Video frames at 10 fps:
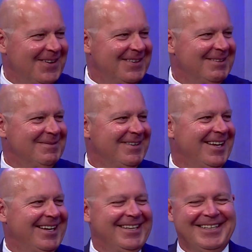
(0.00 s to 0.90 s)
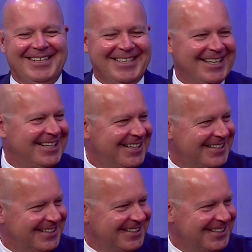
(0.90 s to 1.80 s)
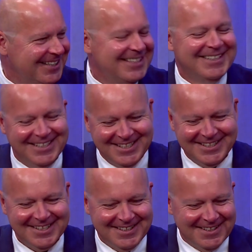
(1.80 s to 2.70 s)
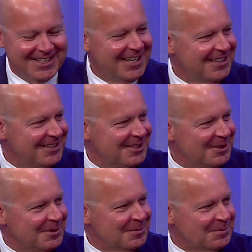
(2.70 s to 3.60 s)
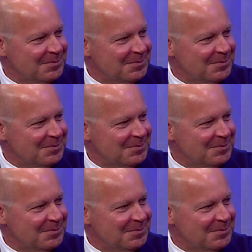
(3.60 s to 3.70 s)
No, we've done a few shows. Town Manager's Corner has, and I